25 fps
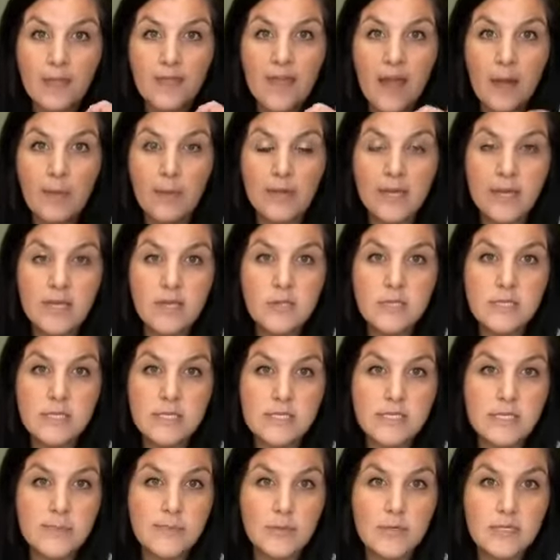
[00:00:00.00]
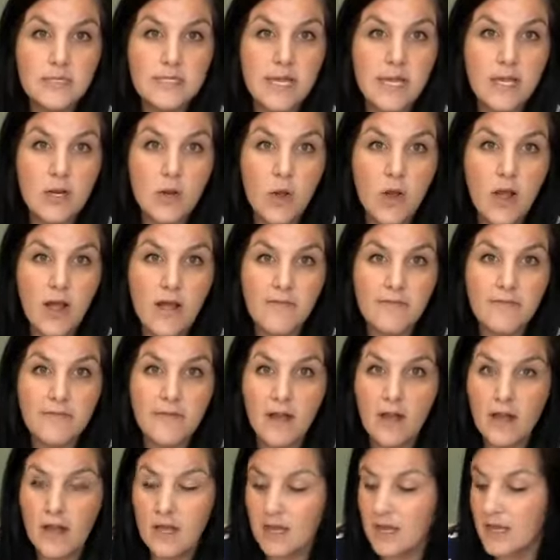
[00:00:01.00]
That will get you 60% off
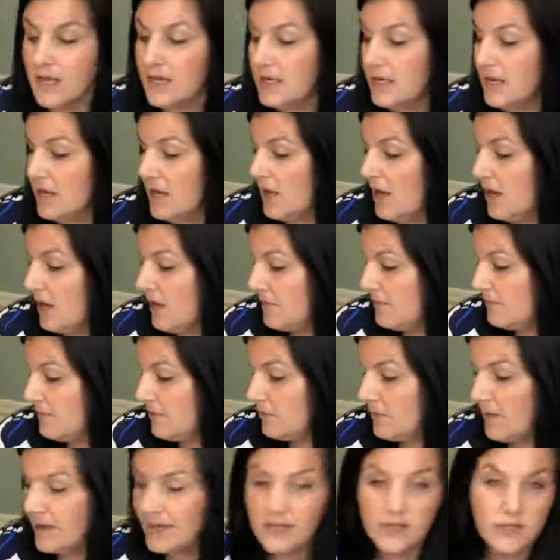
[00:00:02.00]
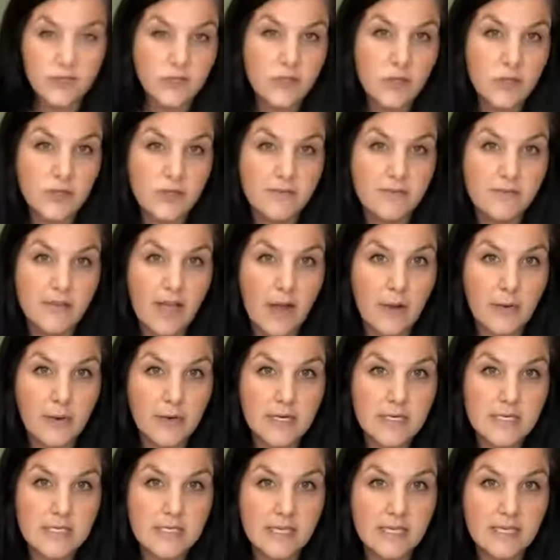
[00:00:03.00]
on the regular Soul of
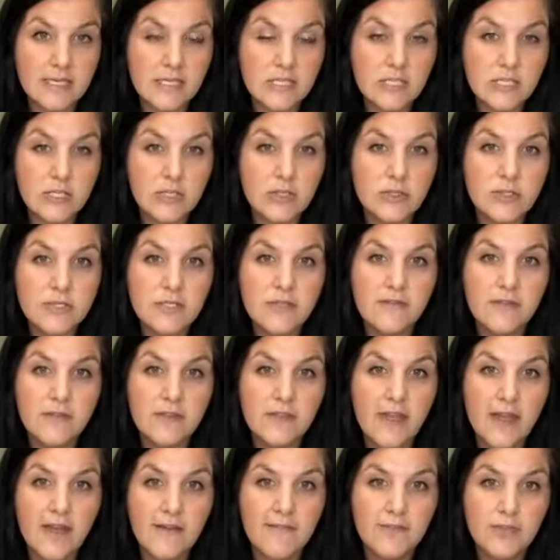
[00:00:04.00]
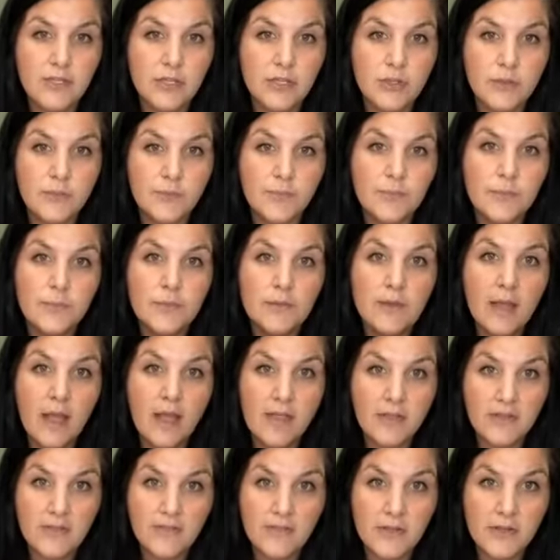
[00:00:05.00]
Flowers. That excludes the 5th Avenue
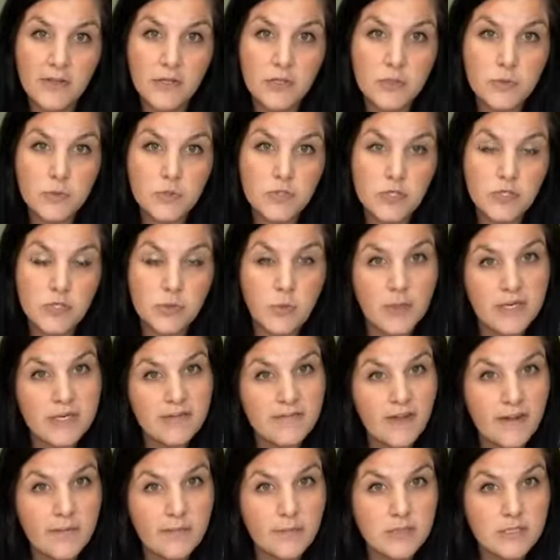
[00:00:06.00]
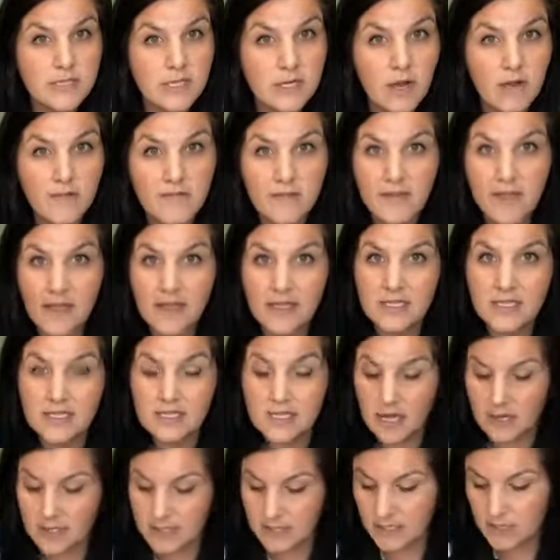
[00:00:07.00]
and the fillers, which are 25% off, and that does
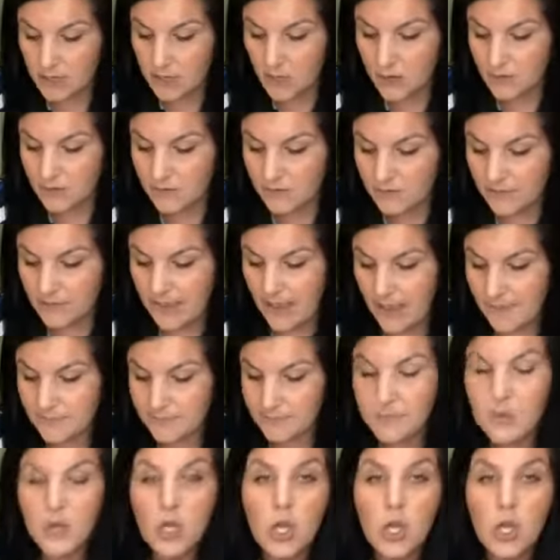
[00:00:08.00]
not need a code for that.